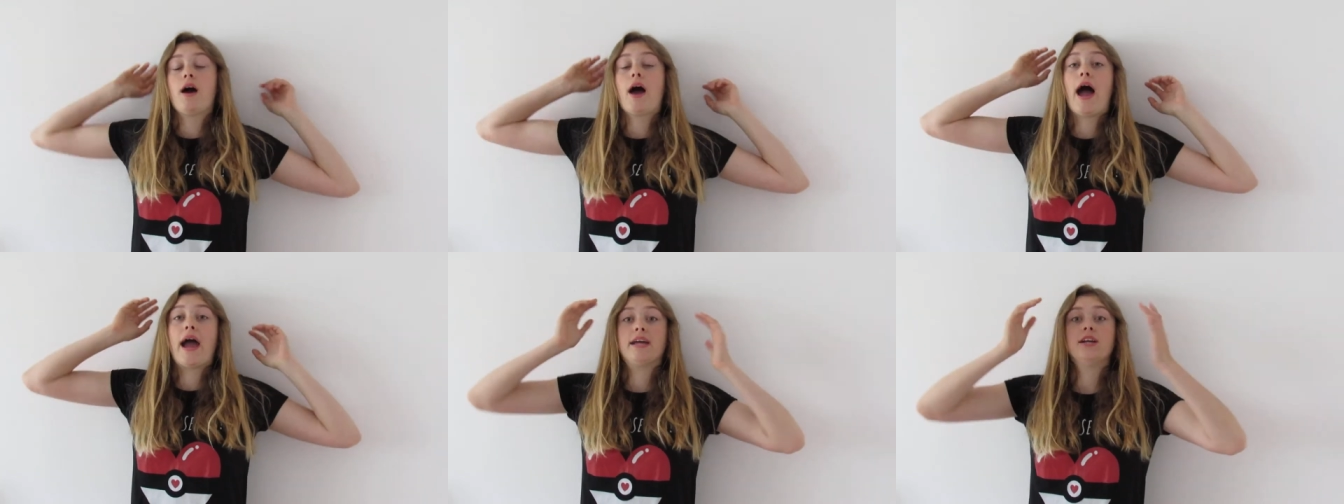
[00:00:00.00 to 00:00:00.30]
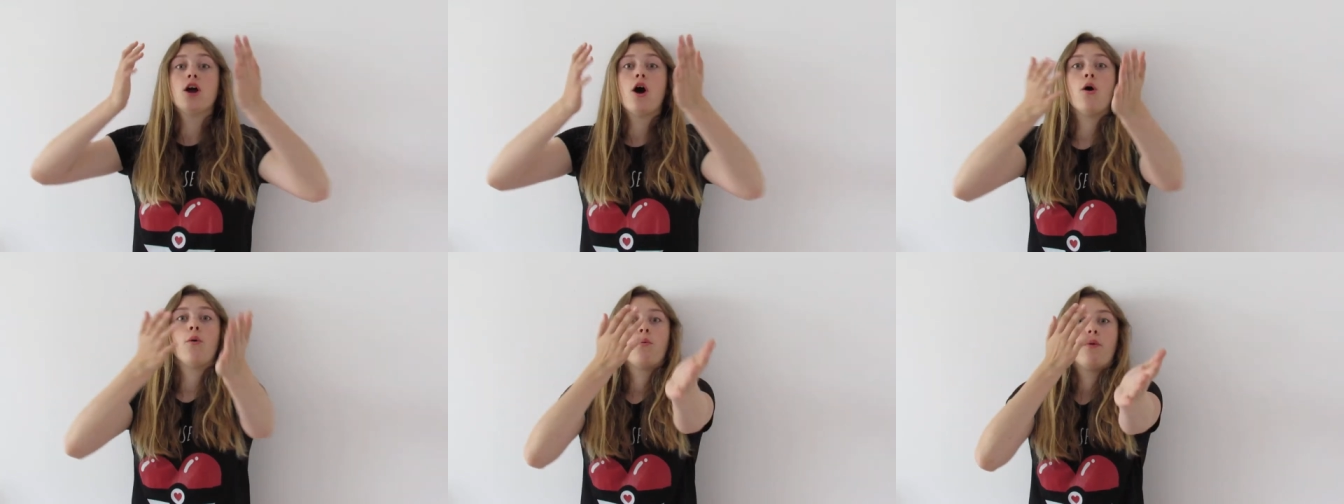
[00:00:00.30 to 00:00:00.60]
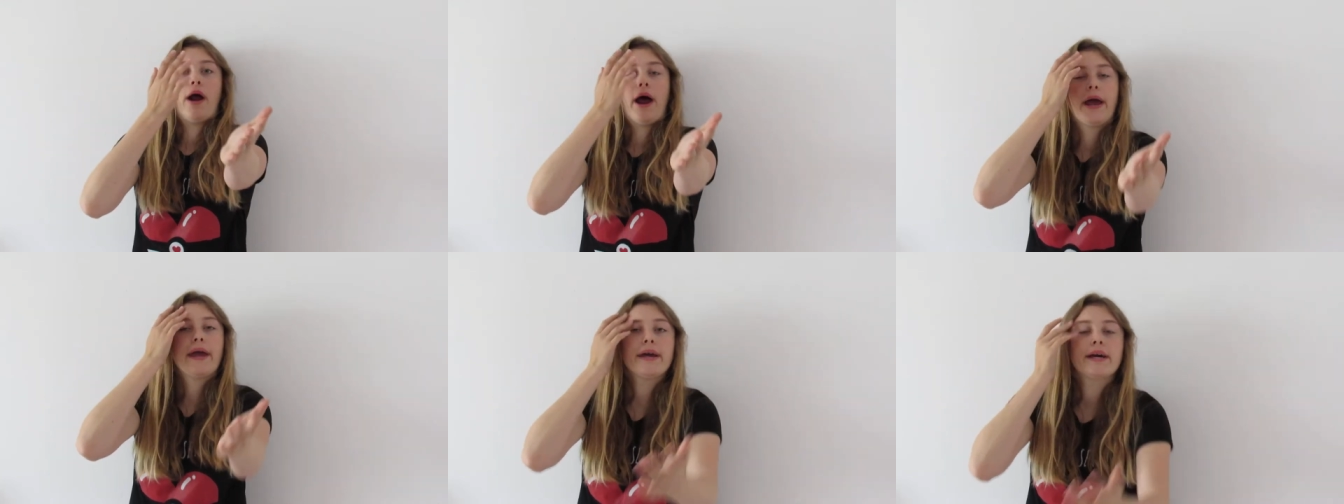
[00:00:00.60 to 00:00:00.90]
I know,
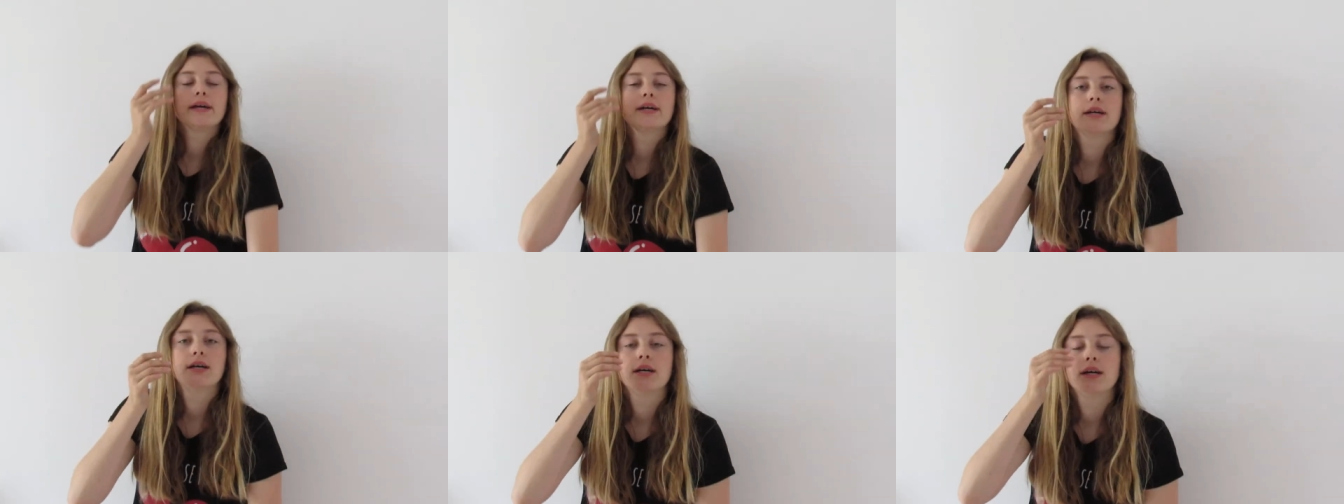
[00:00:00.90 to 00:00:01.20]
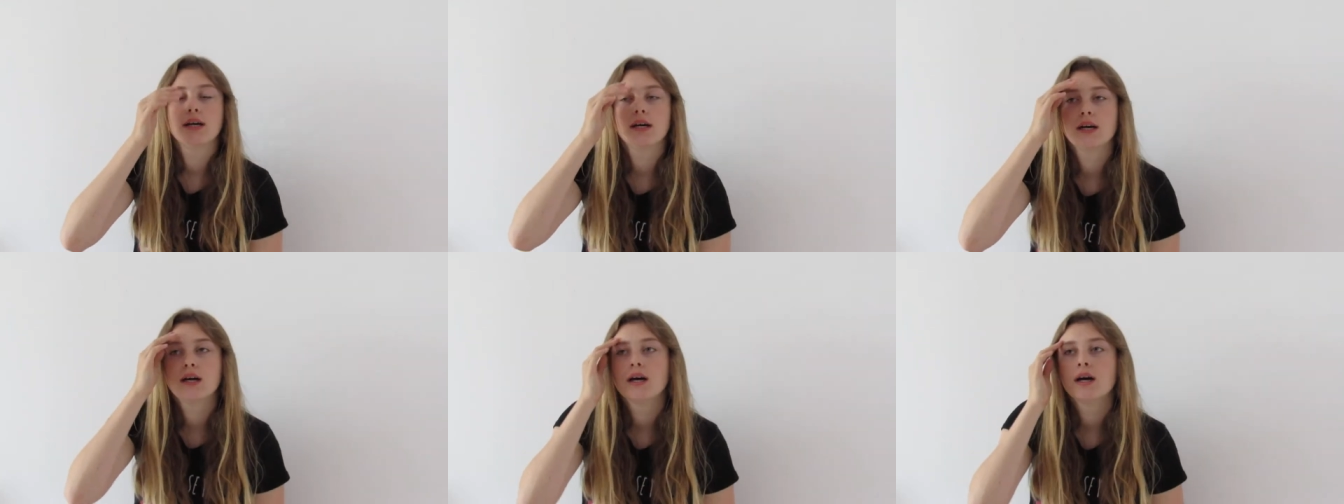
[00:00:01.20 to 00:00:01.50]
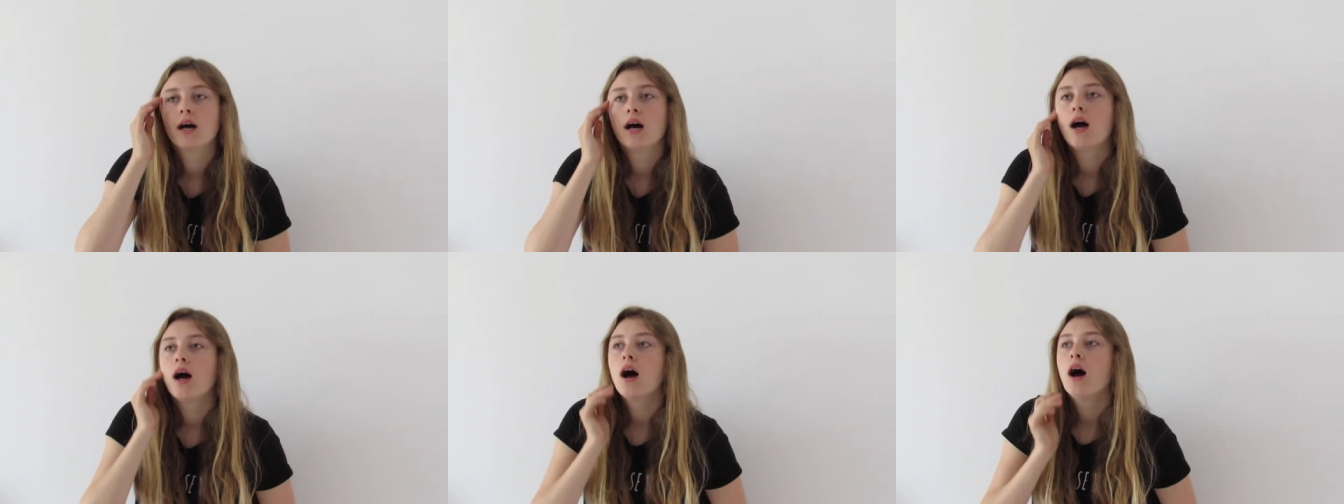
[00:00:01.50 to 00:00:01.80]
right?
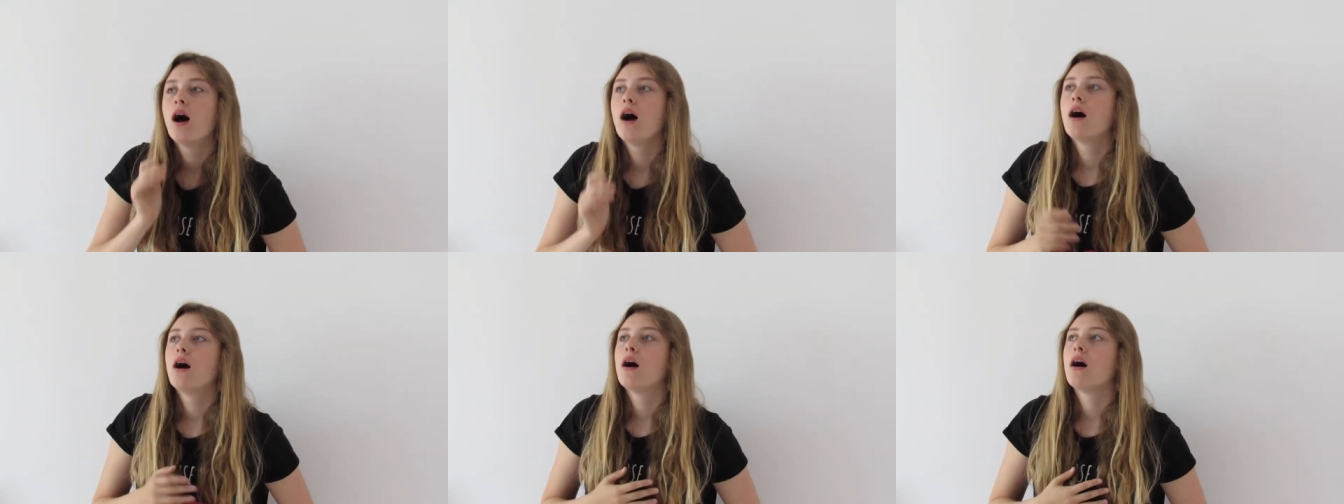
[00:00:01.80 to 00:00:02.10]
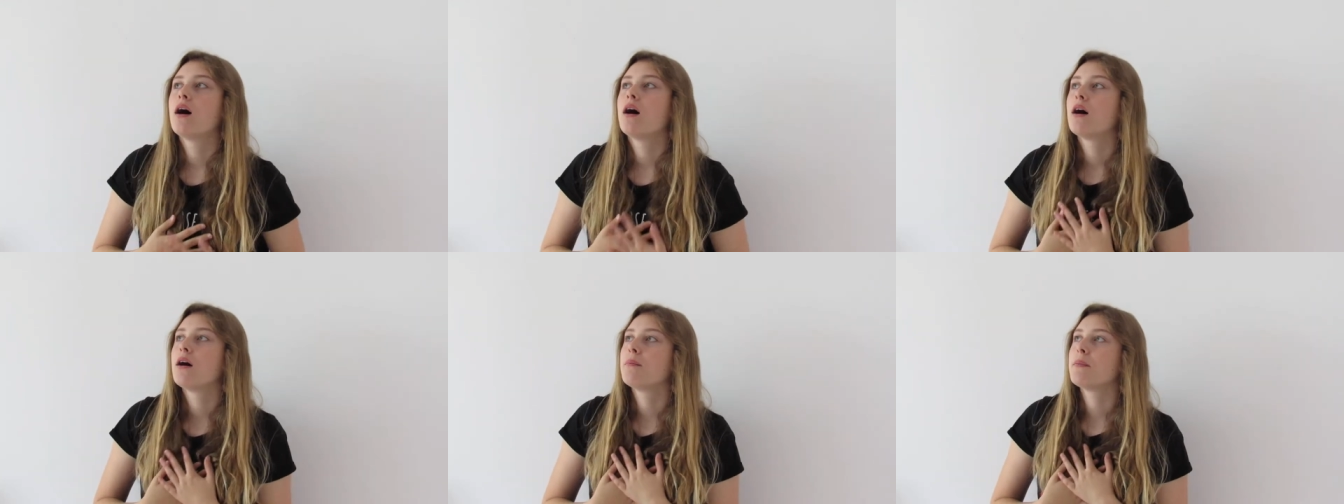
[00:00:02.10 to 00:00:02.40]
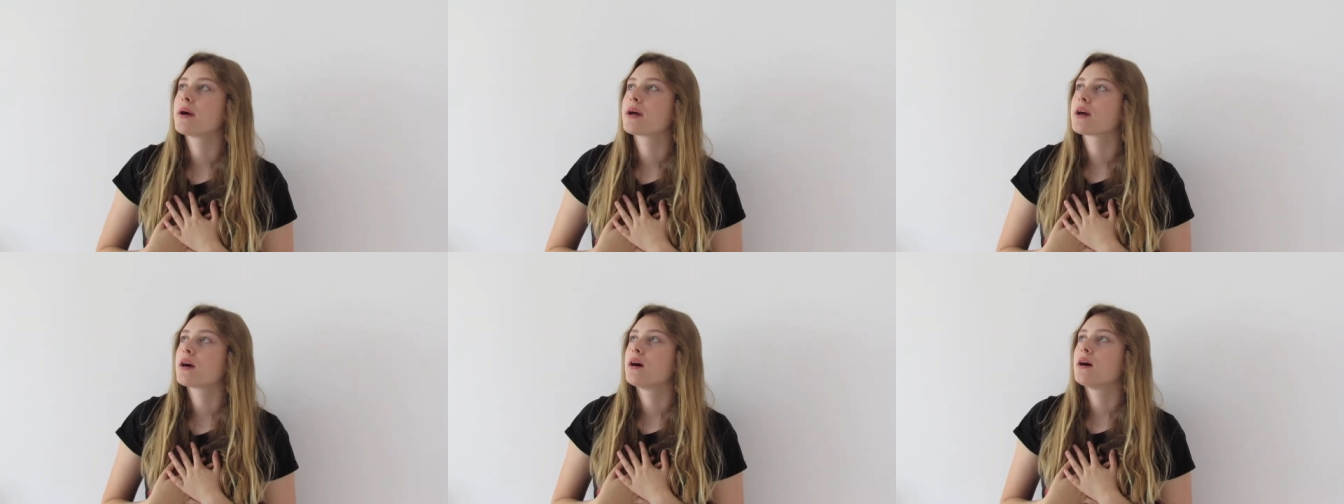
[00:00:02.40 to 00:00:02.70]
Oh
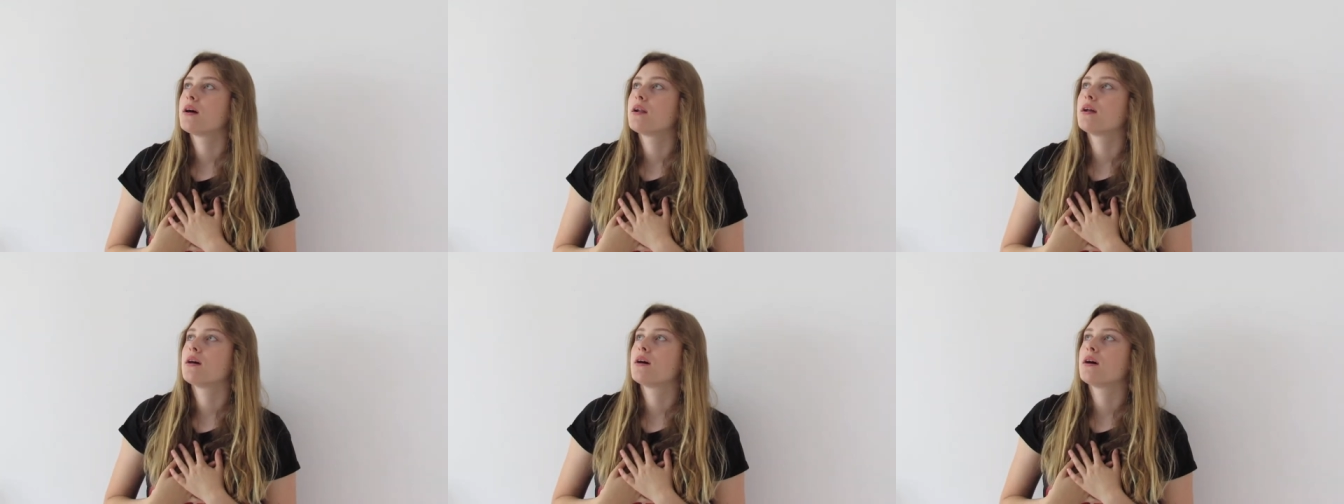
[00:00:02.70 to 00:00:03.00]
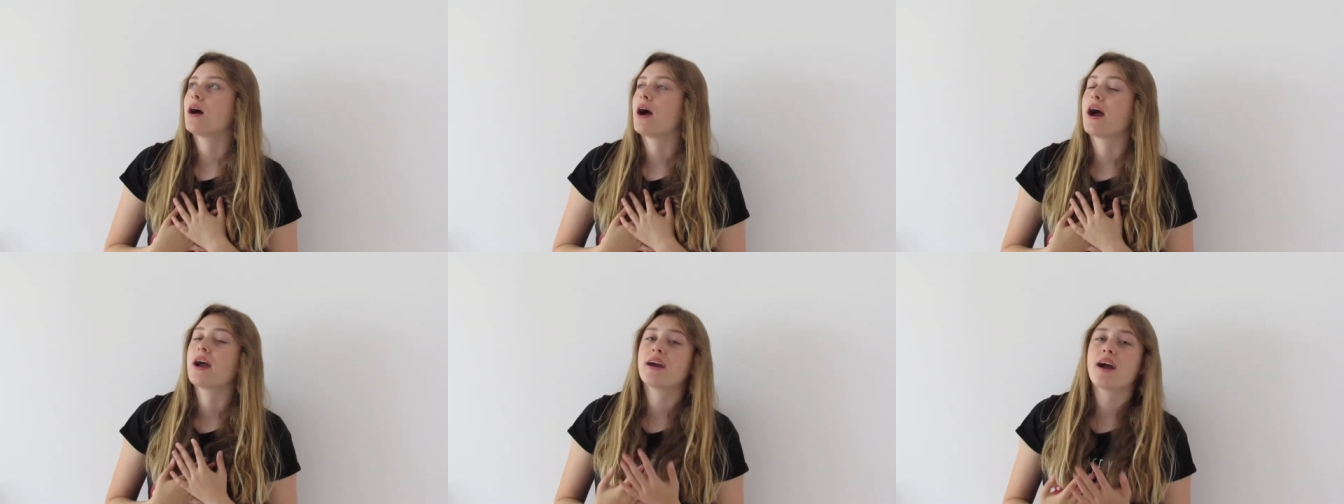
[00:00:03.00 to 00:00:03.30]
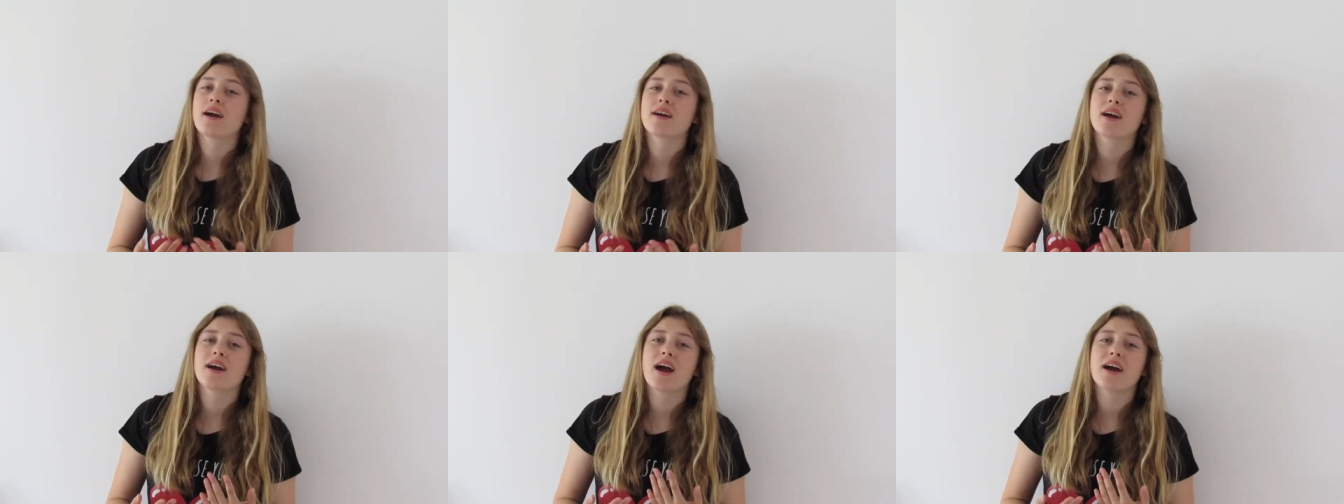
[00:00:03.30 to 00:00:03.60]
I, I,